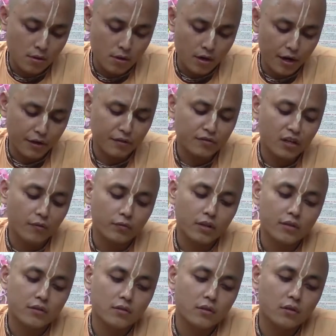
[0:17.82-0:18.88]
18th chapter
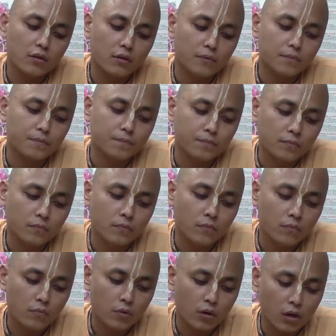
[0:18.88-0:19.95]
is the
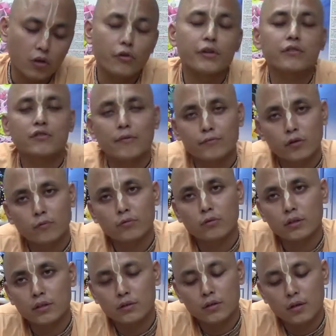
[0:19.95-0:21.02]
concluding chapter of the
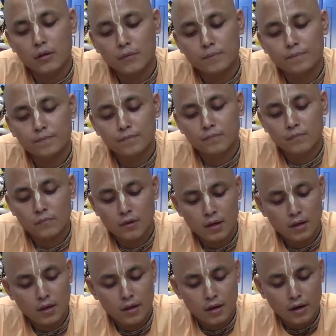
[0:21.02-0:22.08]
Gita,
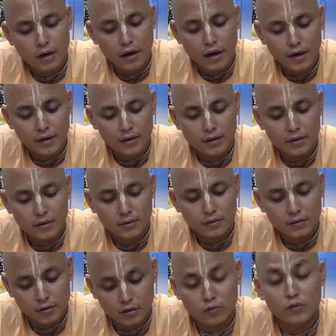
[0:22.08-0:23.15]
and
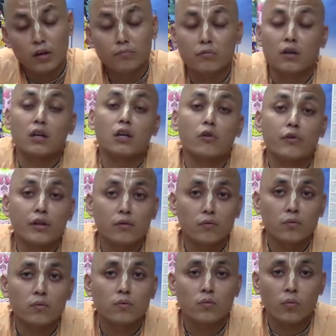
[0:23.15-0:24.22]
this is one of the concluding
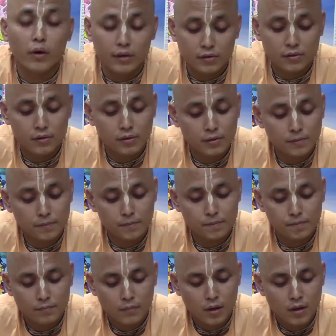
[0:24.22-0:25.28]
verse.
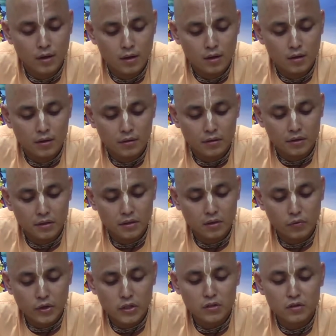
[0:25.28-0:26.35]
This is a
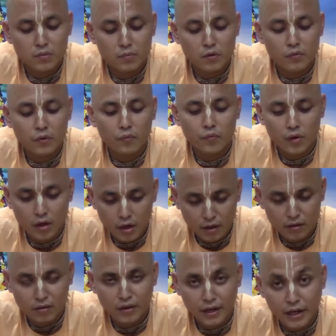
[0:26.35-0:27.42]
verse number 58
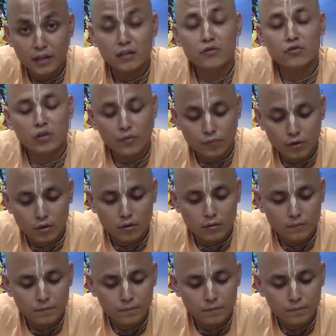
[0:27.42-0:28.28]
in the 18th chapter.